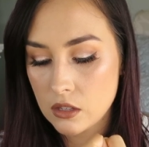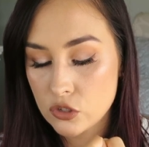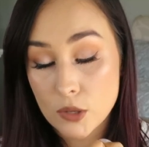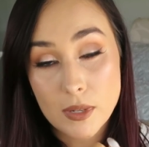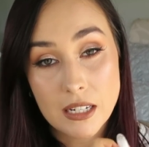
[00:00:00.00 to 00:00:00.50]

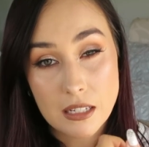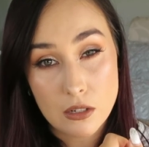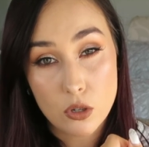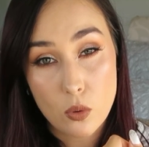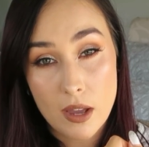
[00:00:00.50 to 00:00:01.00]
Stripdown
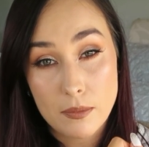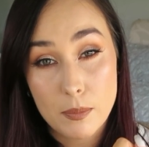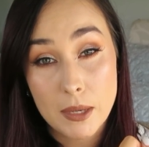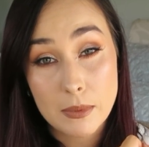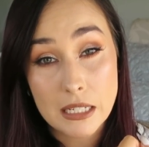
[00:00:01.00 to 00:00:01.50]
does look
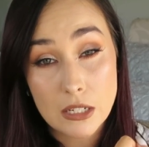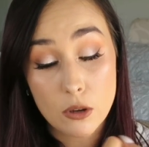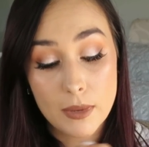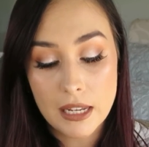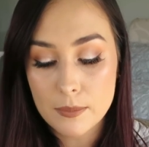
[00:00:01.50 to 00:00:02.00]
quite pigmented
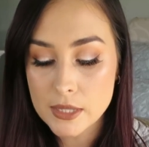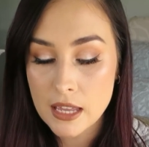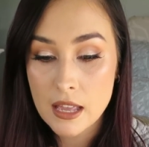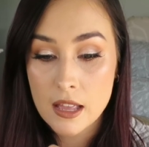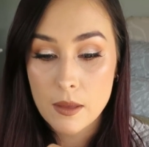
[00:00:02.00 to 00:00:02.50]
on my lips,
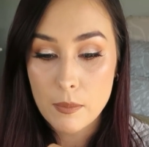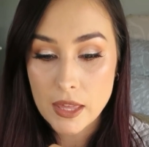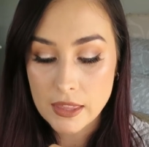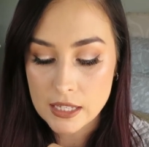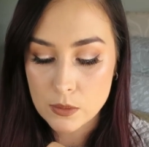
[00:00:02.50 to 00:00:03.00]

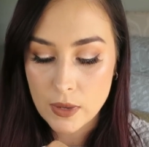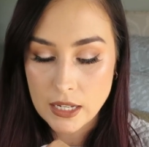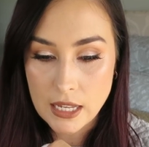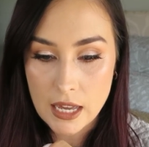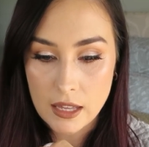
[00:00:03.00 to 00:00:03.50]
but this
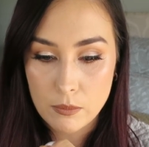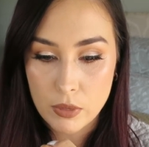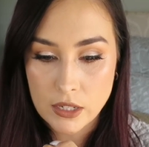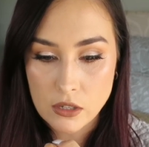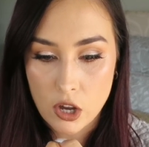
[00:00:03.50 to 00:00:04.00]
one, yeah, it
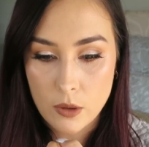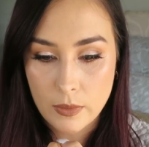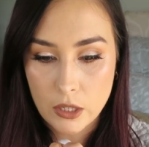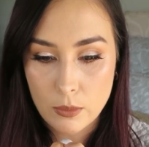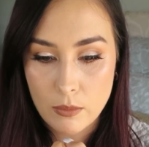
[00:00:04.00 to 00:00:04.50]
brings it
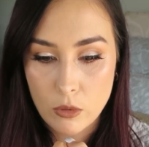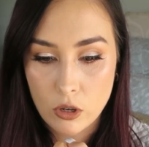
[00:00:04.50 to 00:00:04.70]
home a little bit